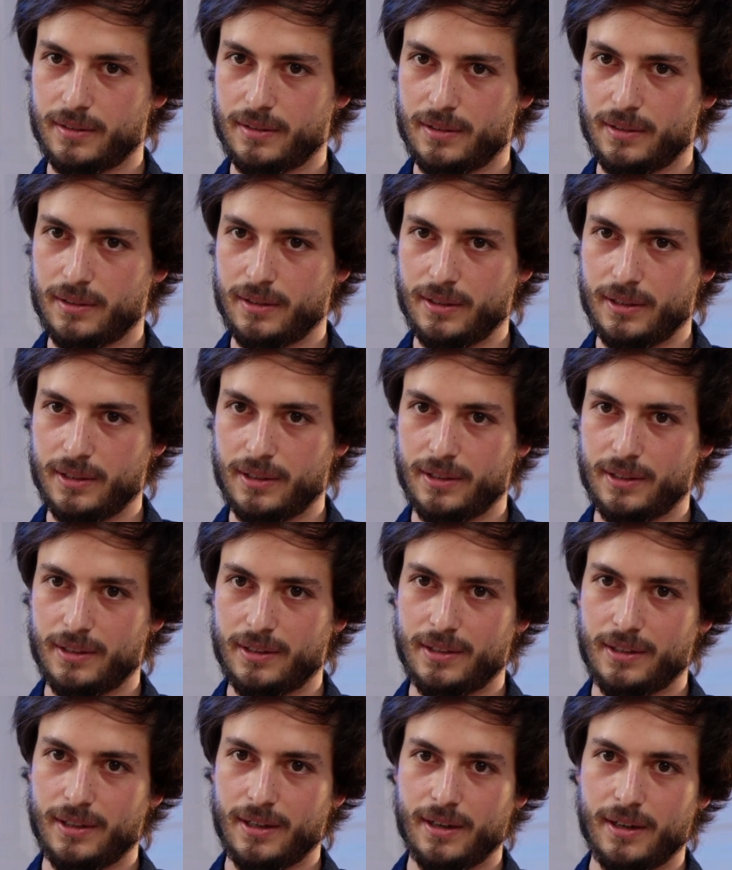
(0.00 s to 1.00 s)

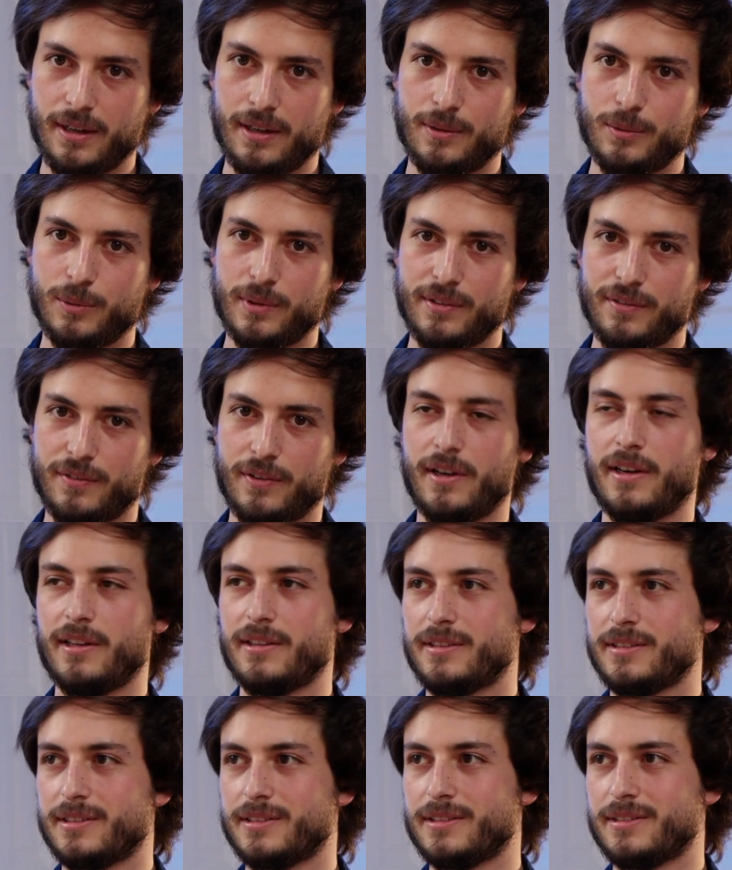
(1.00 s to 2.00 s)
Yeah, we
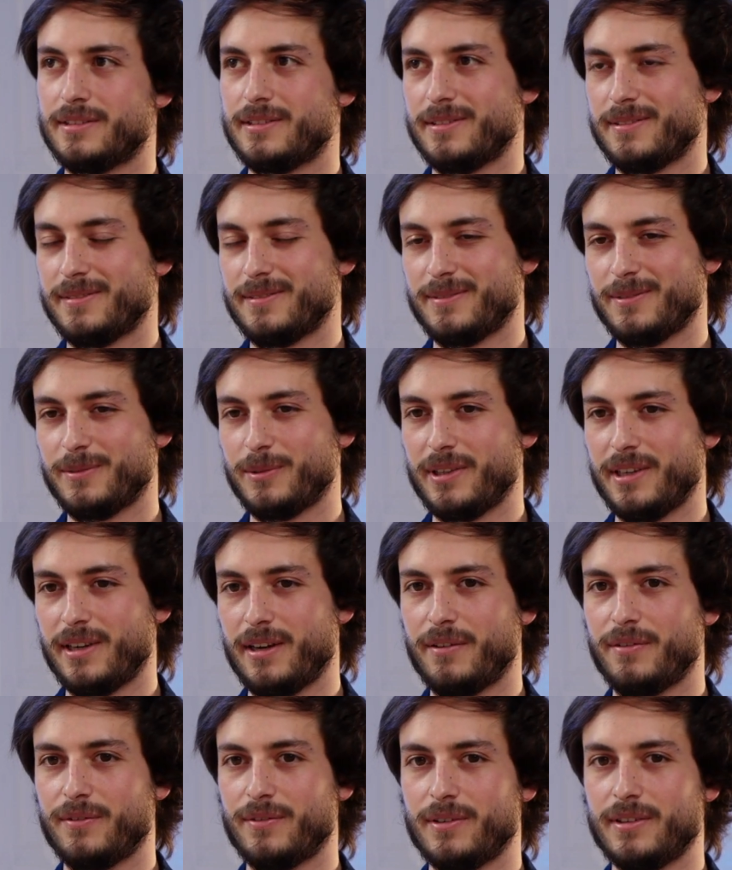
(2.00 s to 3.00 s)

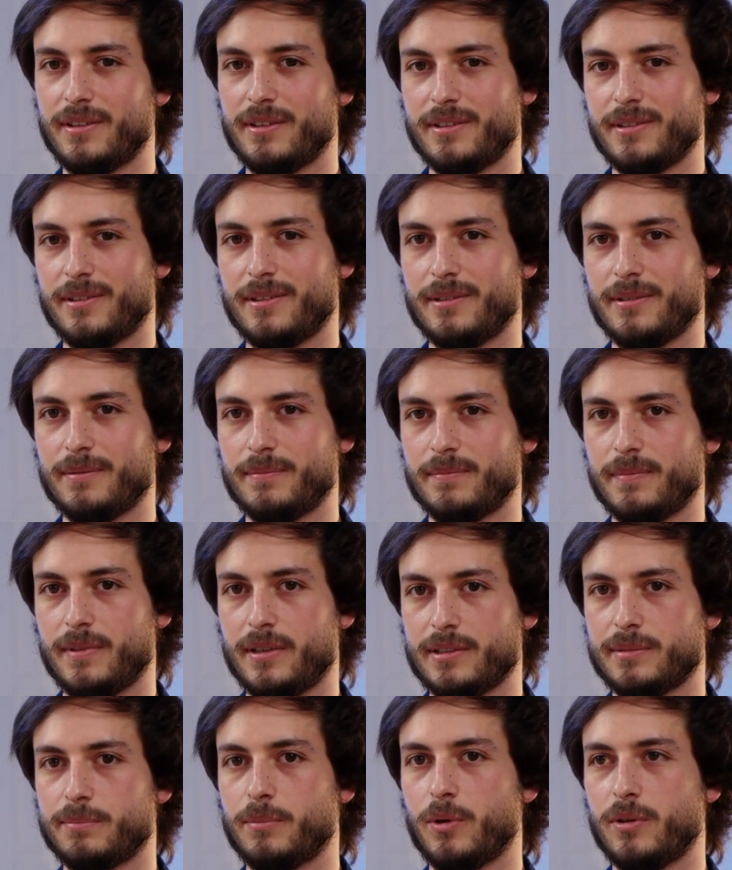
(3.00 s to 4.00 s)
have
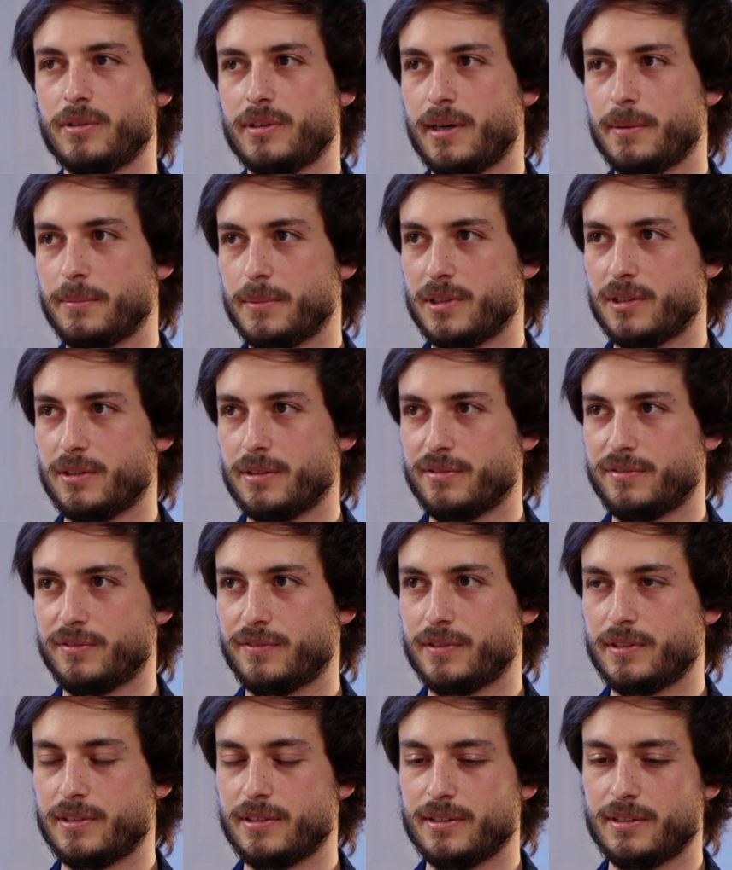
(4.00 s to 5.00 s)
a small number of
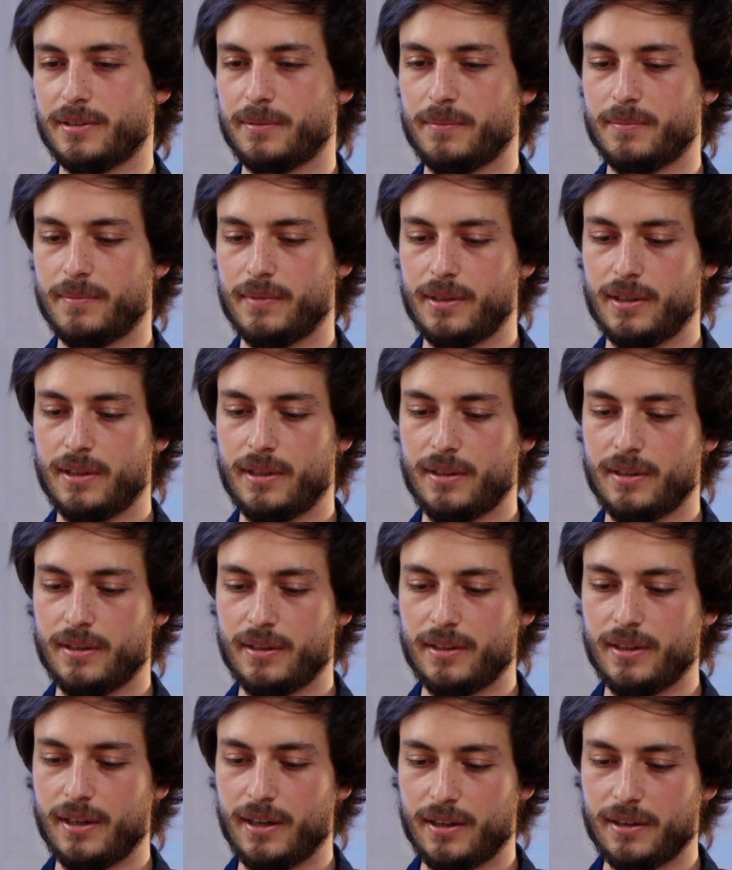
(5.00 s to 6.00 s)

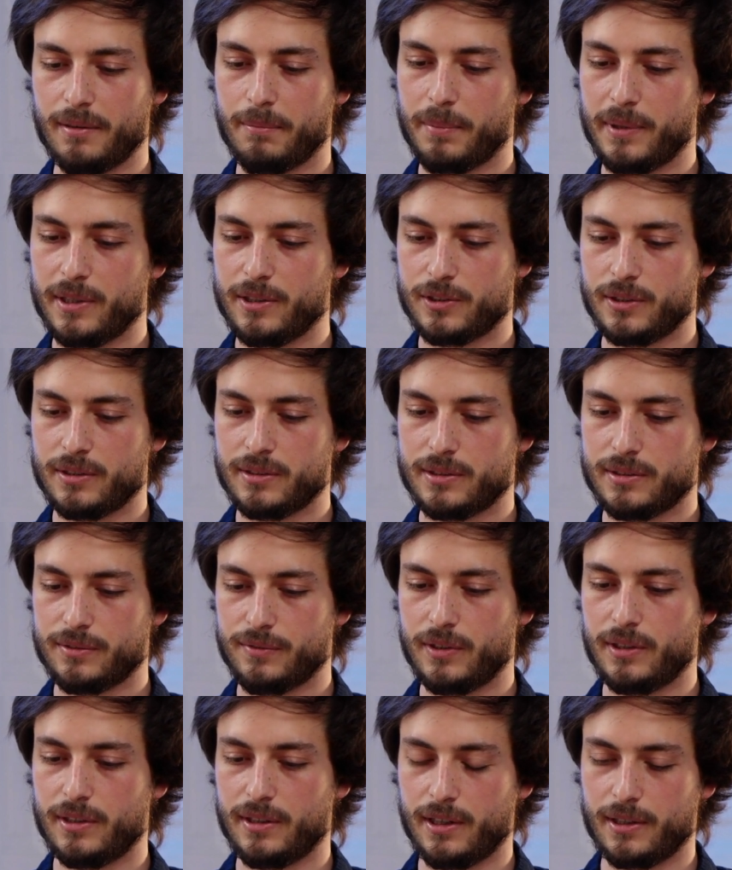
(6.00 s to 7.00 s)
young patients,
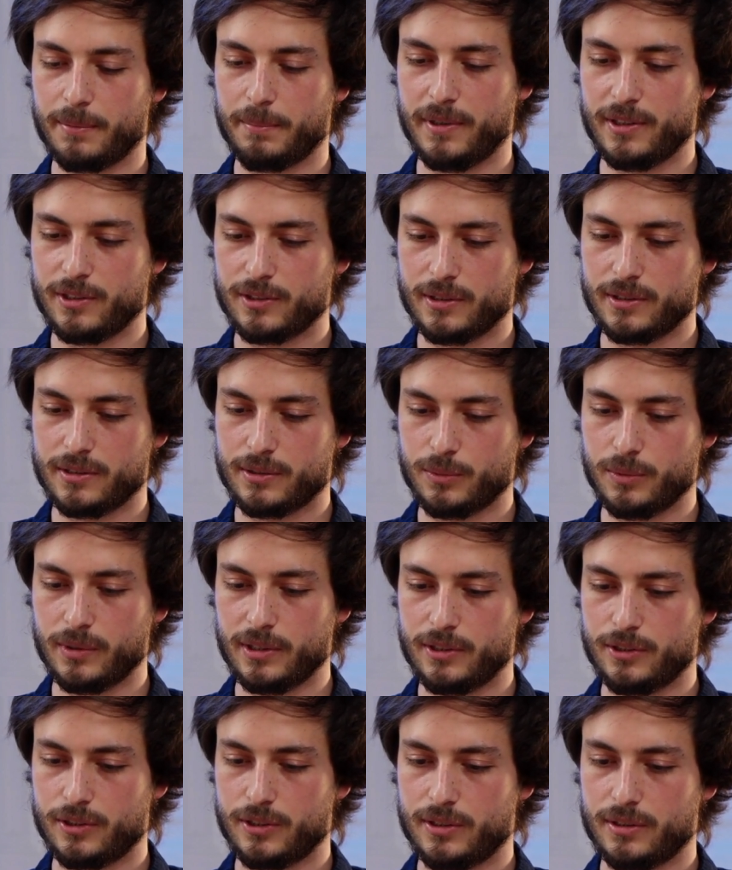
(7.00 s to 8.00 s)
very young patients,
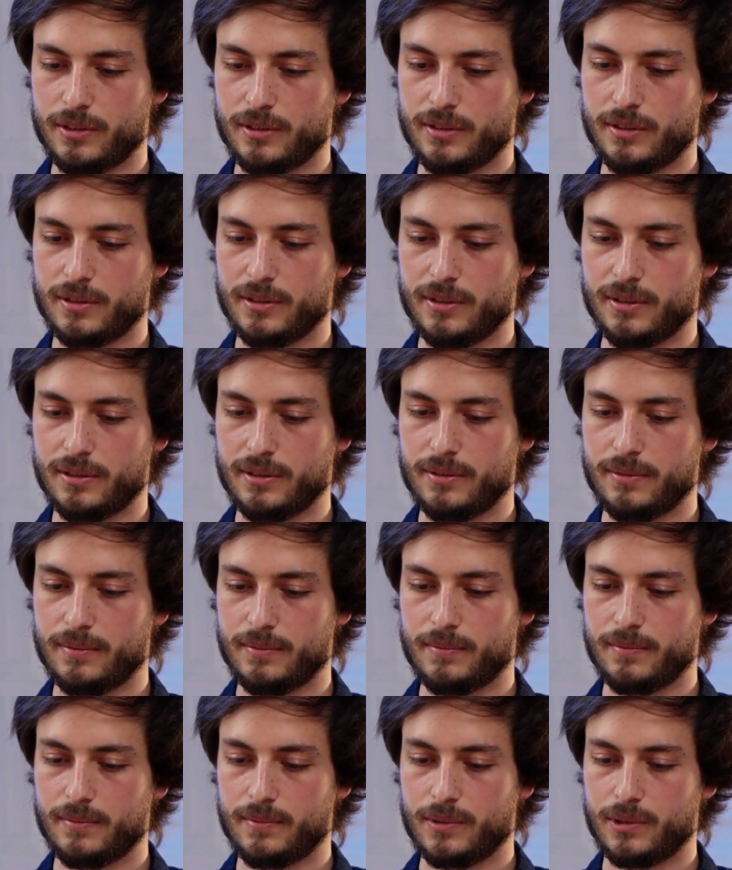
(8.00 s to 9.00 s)
which
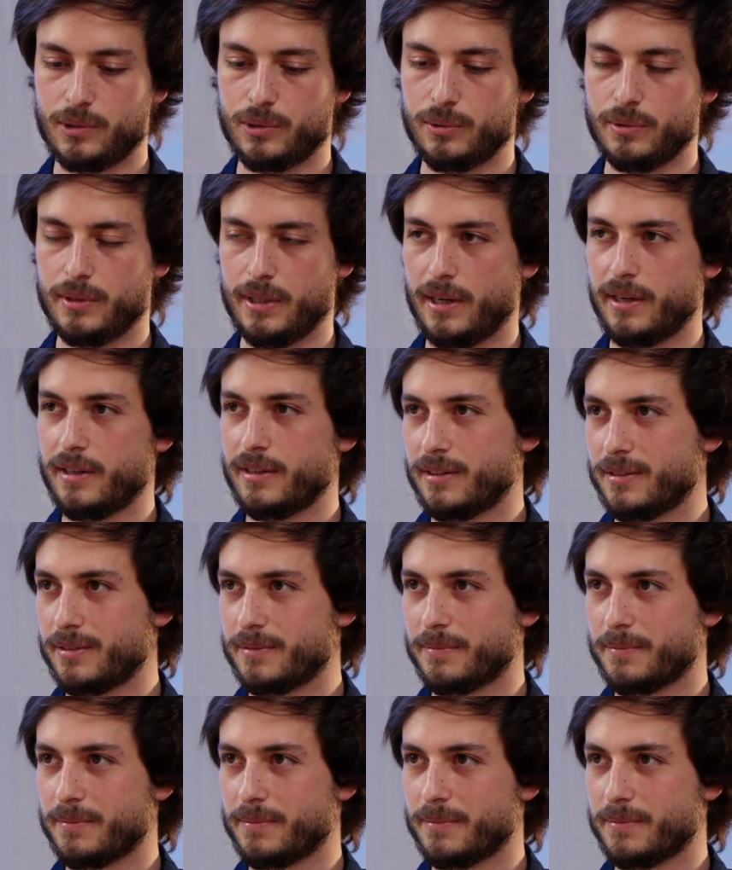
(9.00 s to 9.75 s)
who died.